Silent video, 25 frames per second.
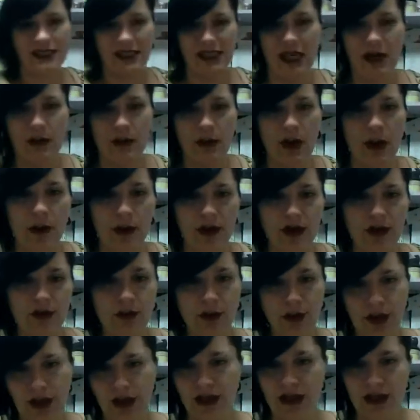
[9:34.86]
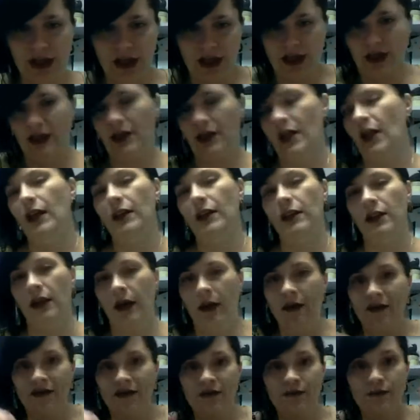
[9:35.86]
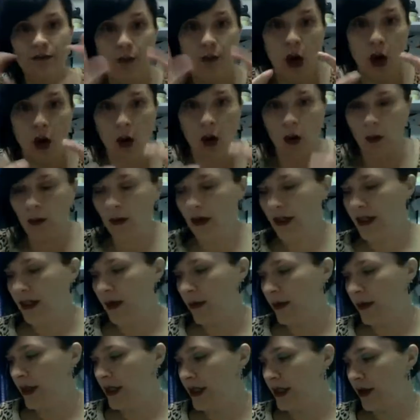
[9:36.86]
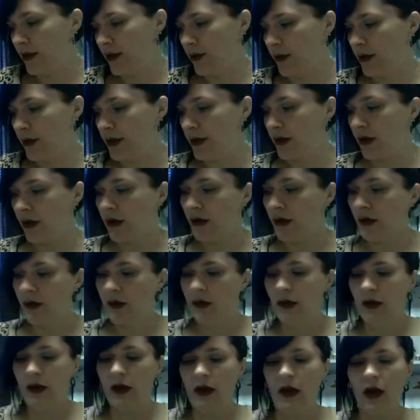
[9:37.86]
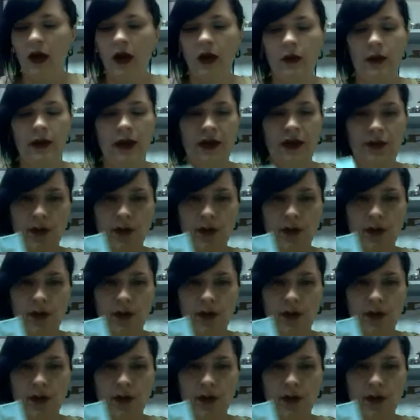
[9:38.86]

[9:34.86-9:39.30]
the same image, but it's just not the boom that some of these other ones are. All right, we